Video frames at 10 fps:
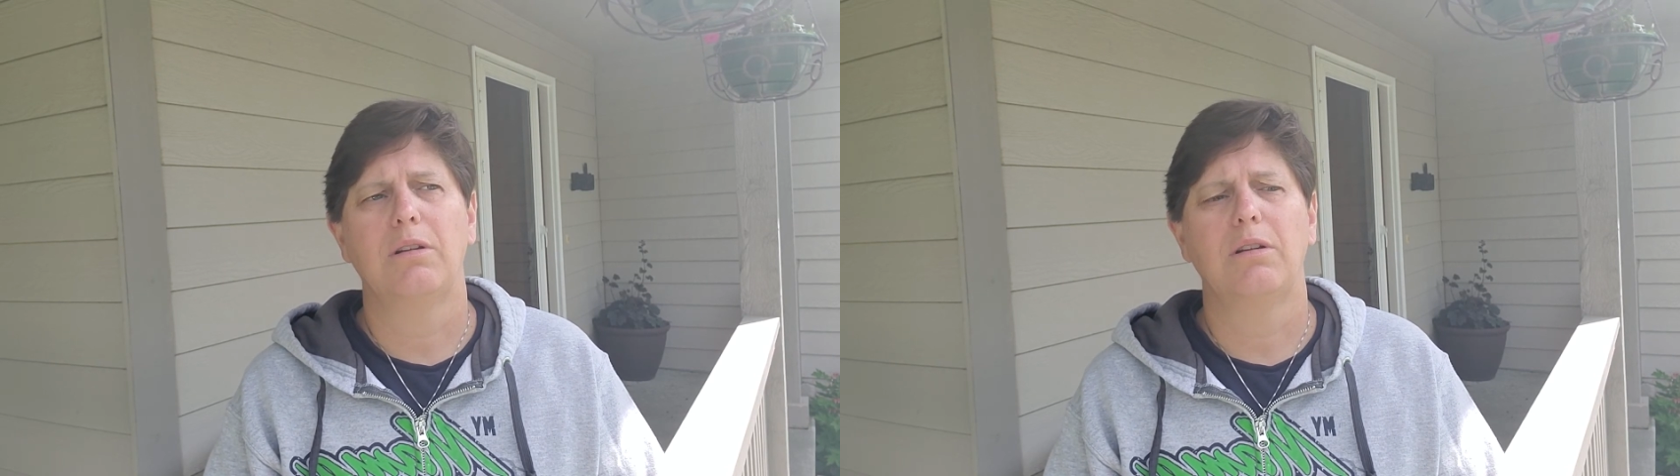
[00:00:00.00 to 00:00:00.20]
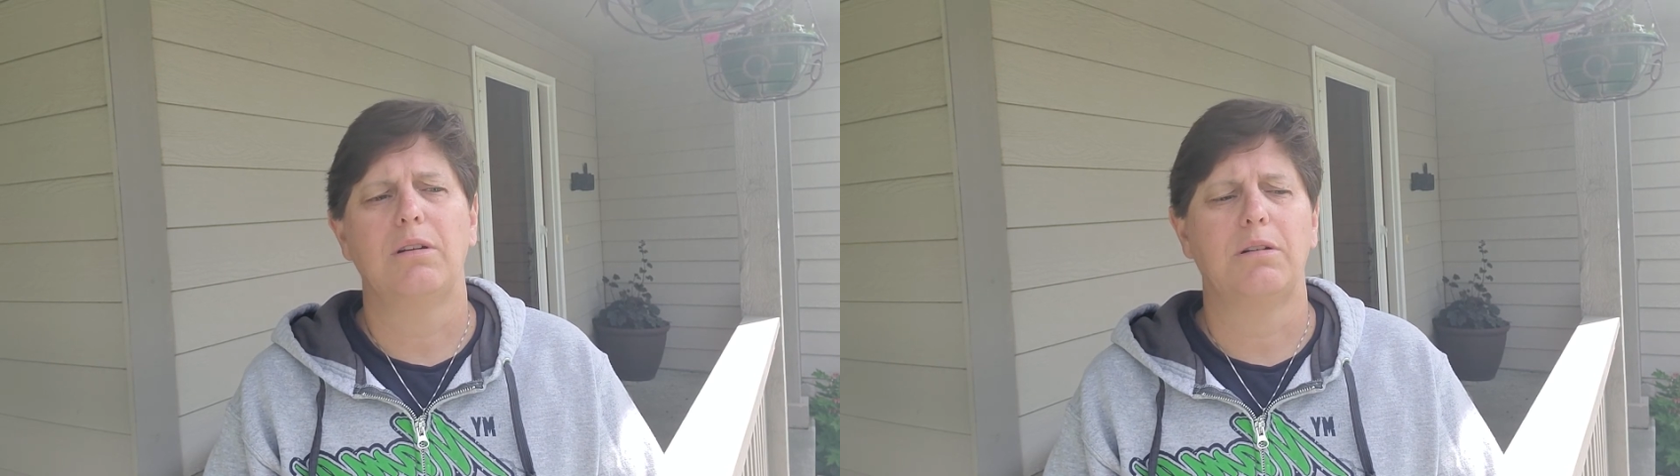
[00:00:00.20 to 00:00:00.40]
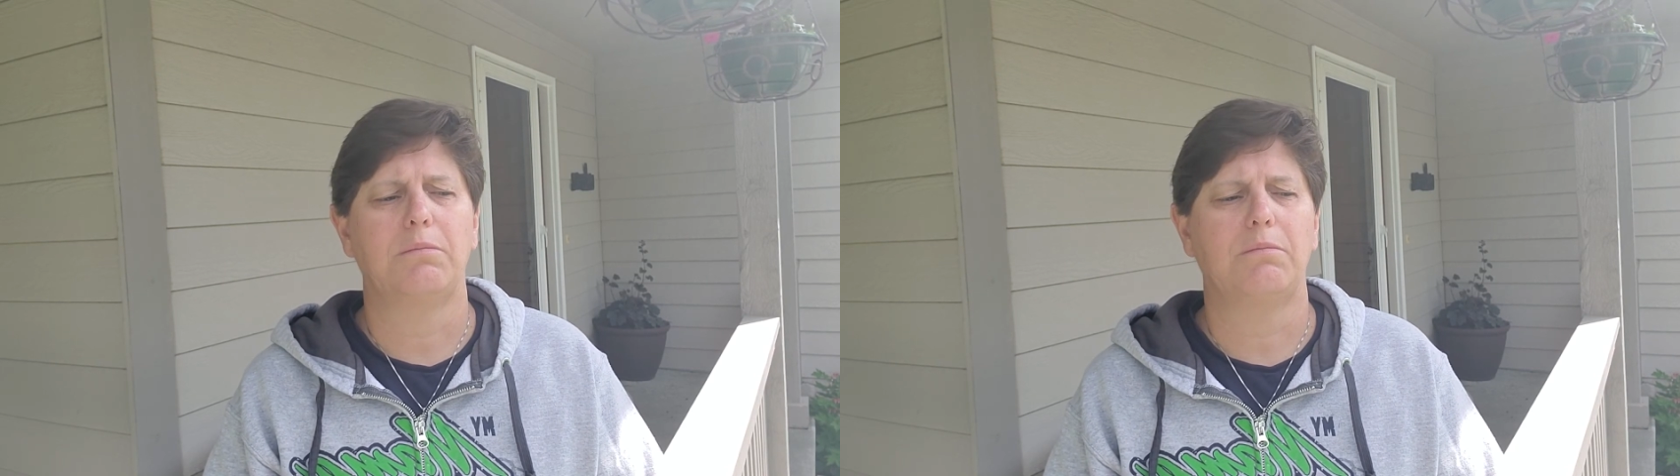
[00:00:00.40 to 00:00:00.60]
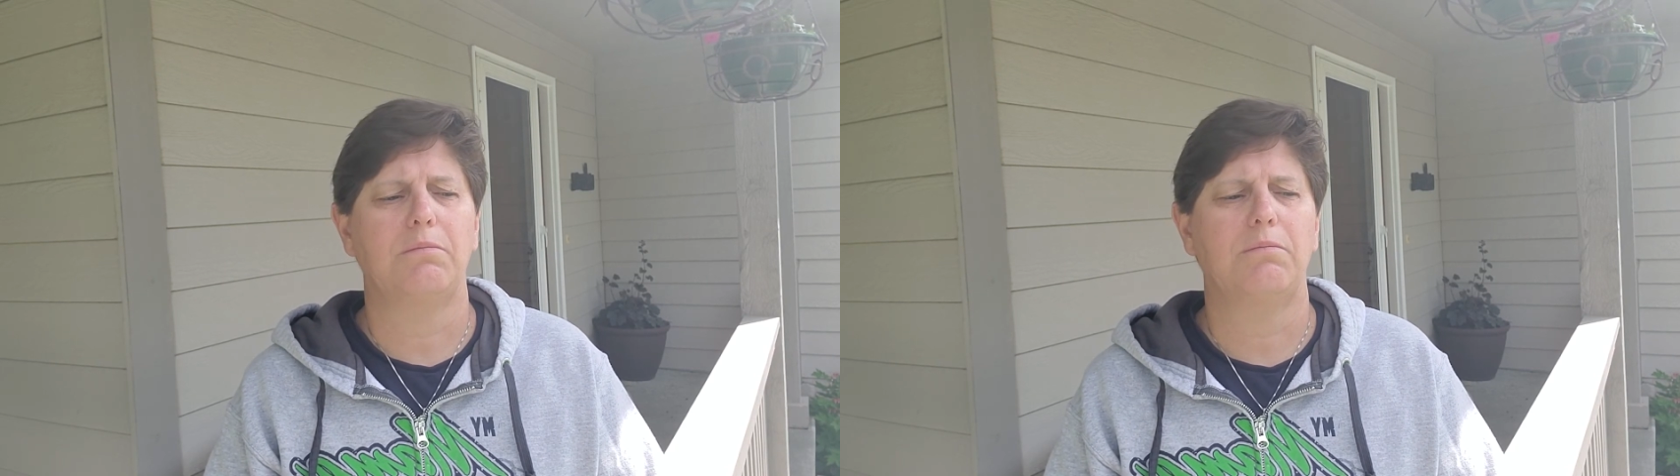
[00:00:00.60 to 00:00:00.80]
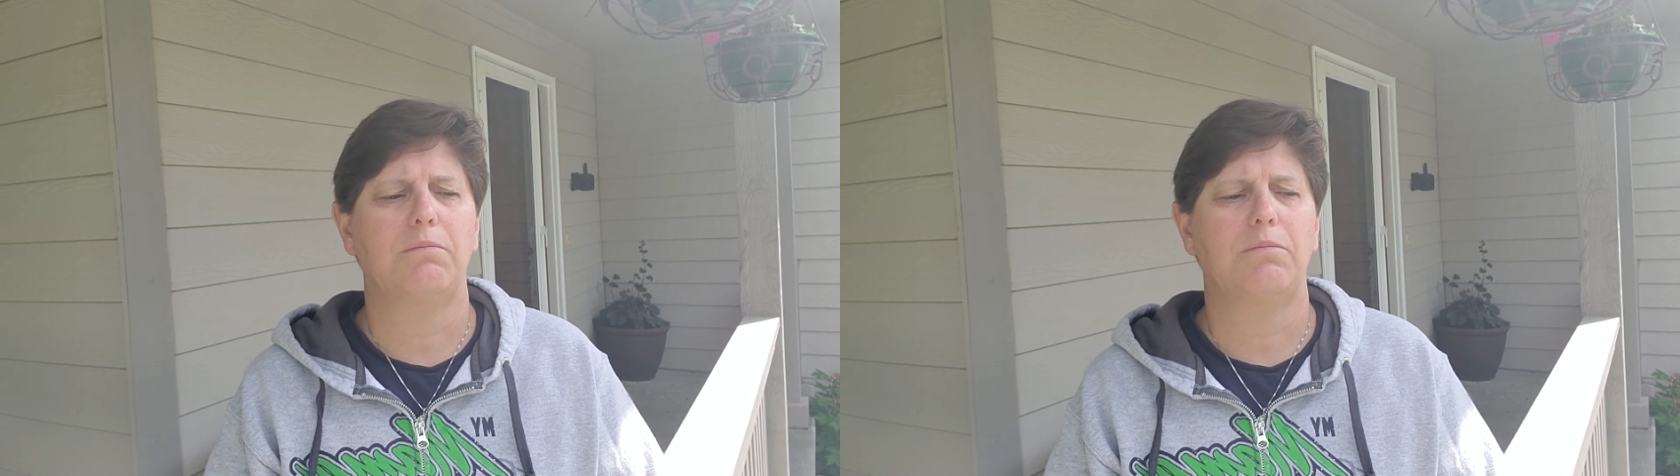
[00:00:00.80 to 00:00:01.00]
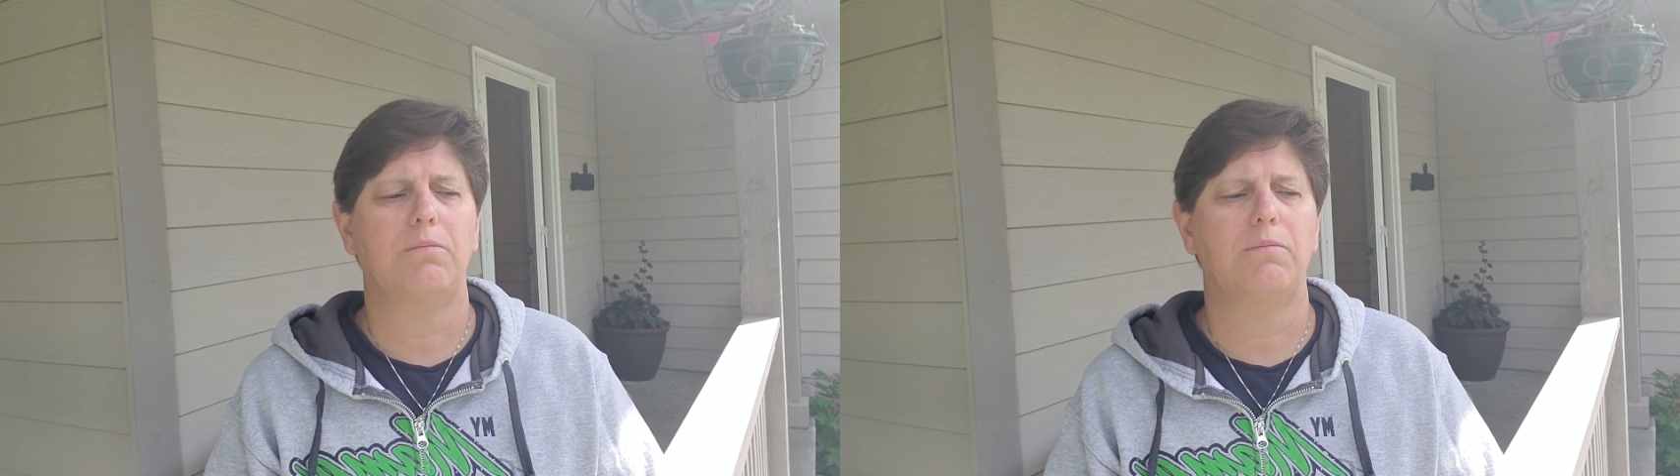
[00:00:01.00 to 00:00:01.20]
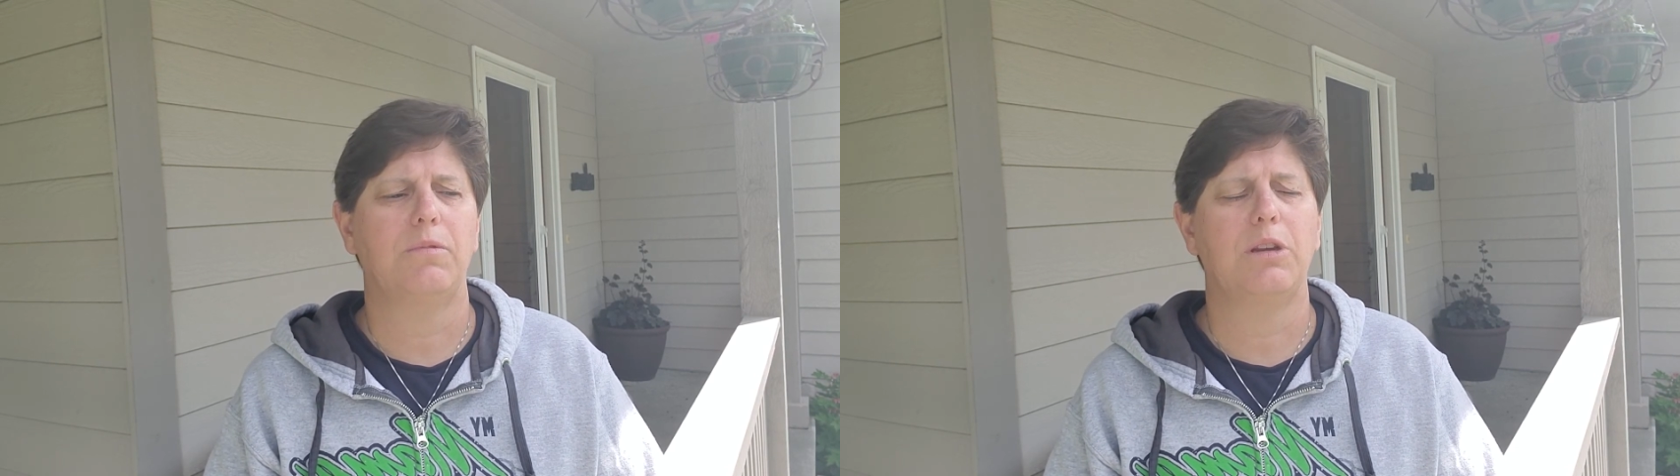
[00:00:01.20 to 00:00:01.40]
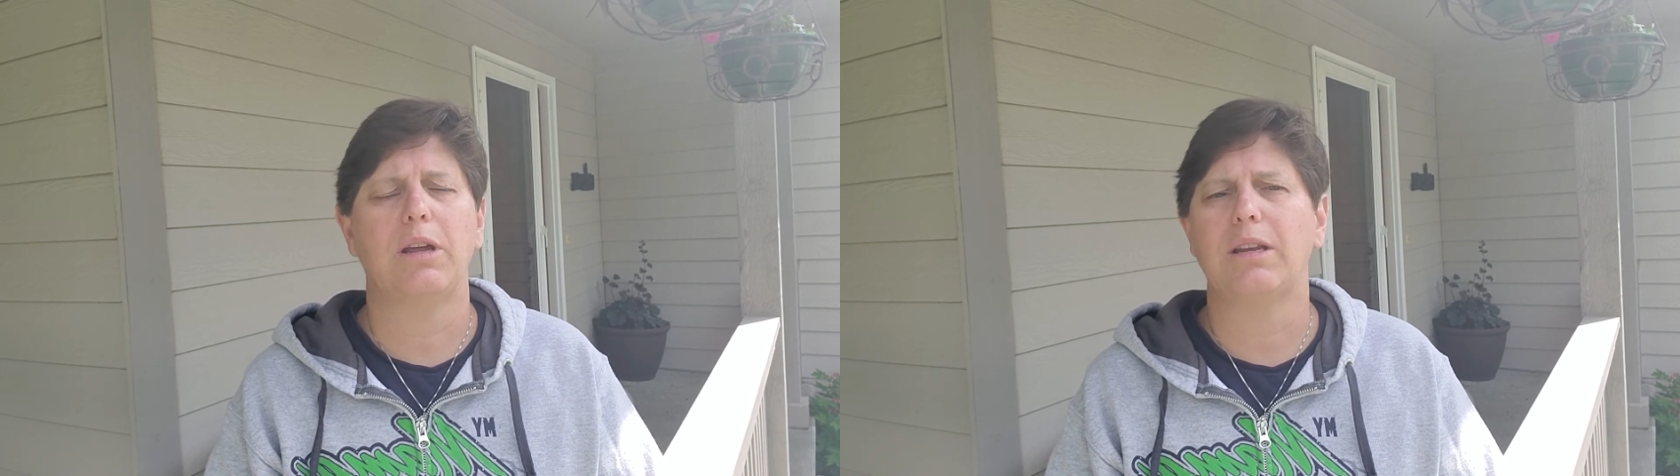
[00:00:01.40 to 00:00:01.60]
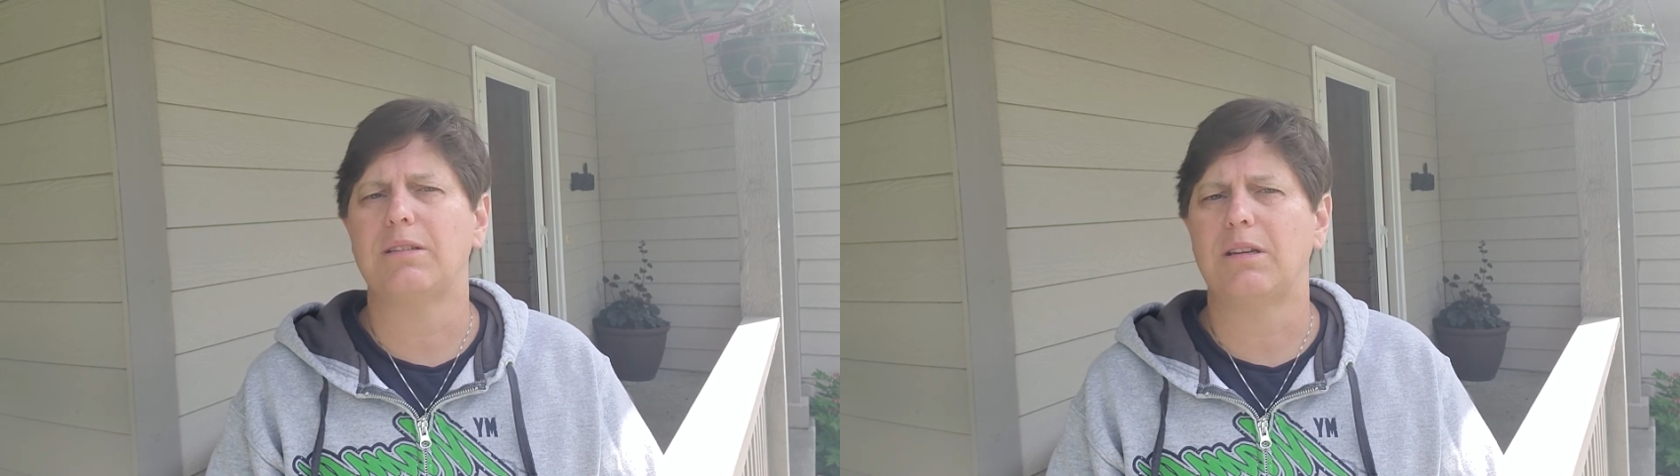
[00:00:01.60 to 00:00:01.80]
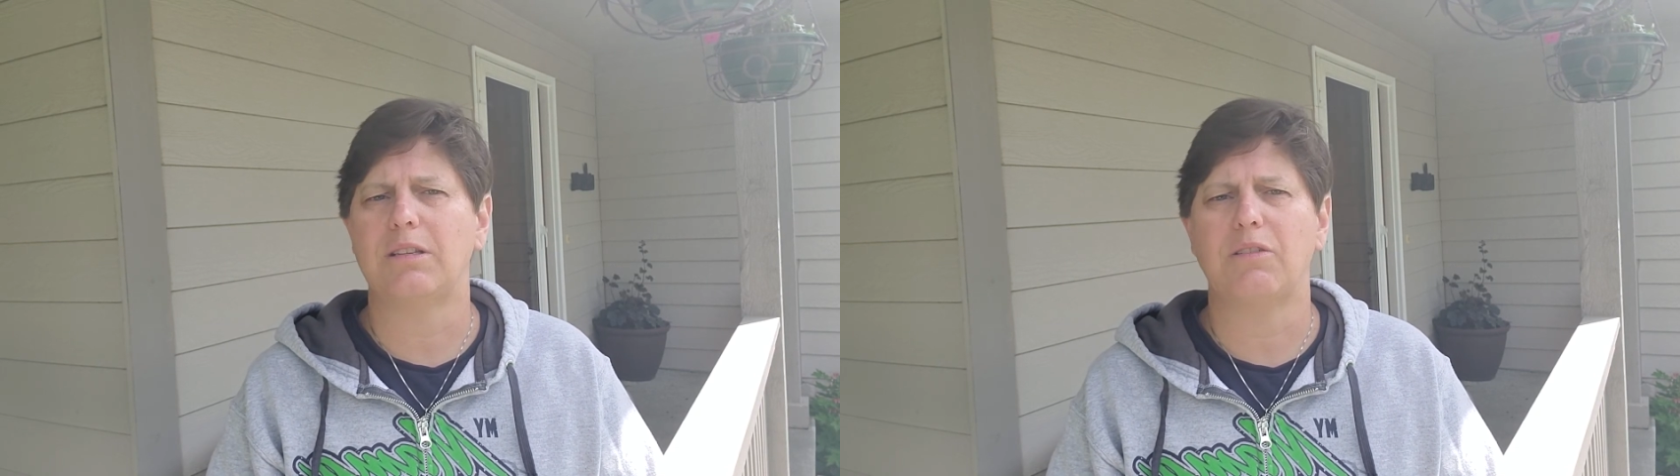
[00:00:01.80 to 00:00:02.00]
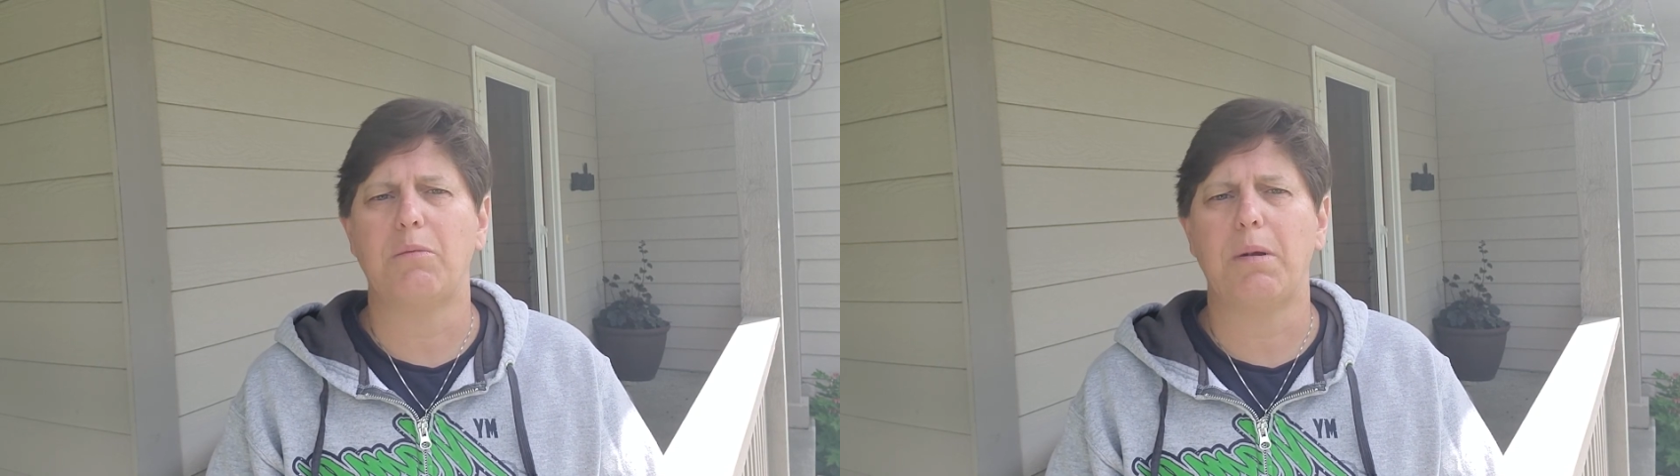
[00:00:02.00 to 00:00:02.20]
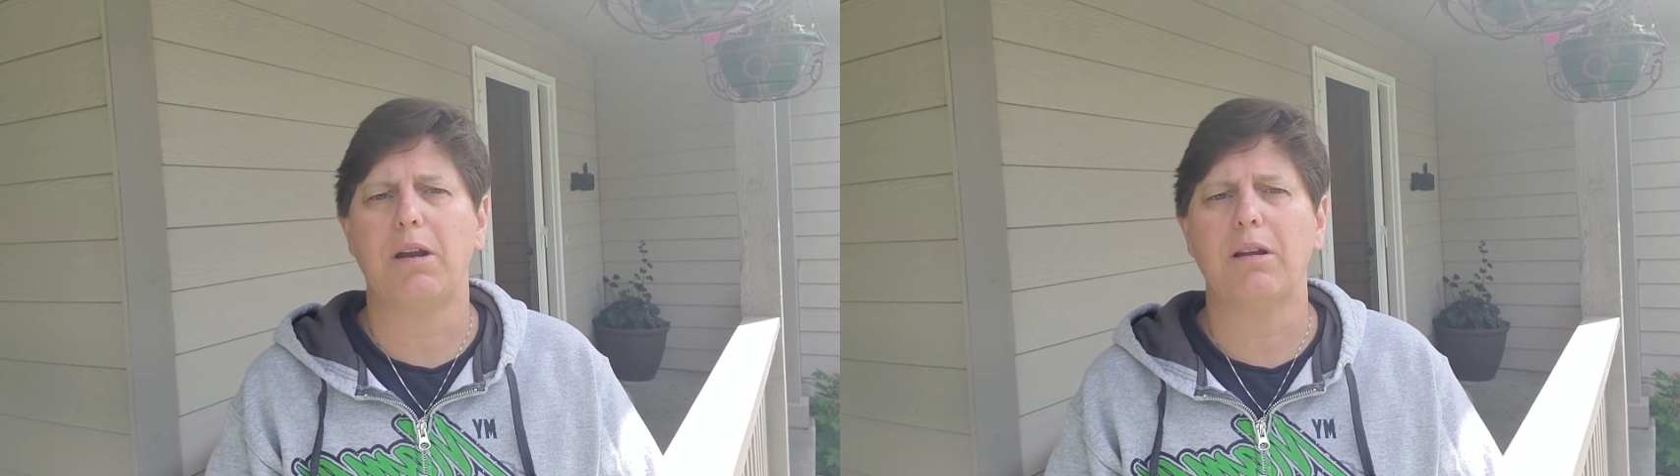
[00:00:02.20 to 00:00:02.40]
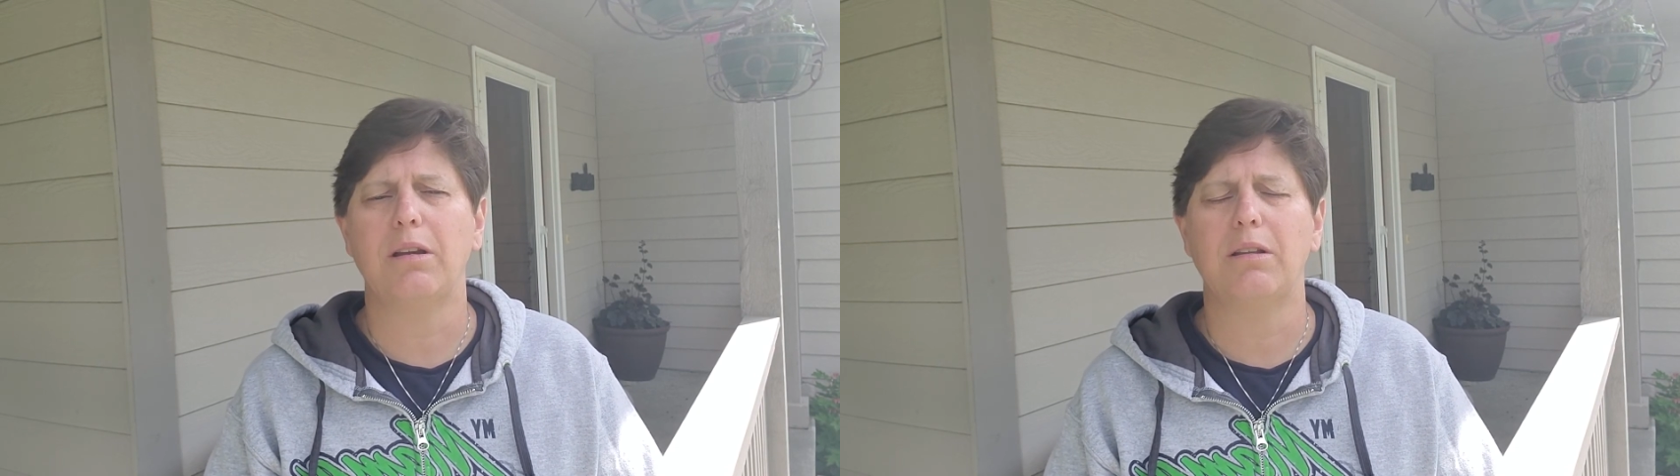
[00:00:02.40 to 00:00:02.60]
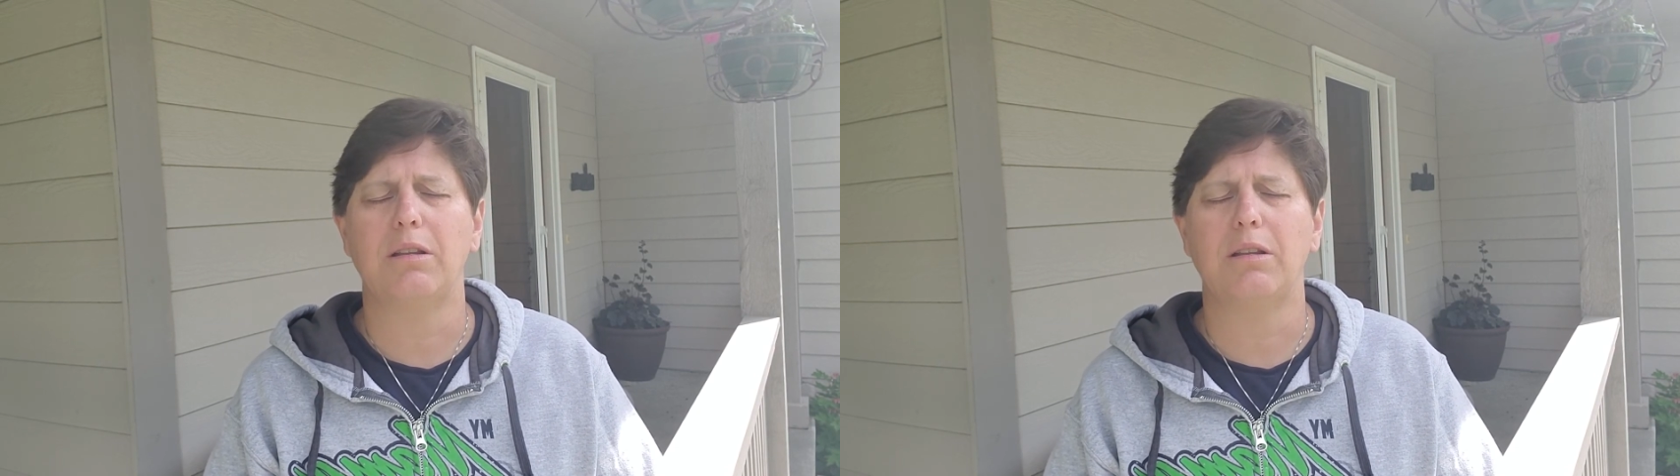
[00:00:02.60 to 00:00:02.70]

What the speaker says: the United States of America and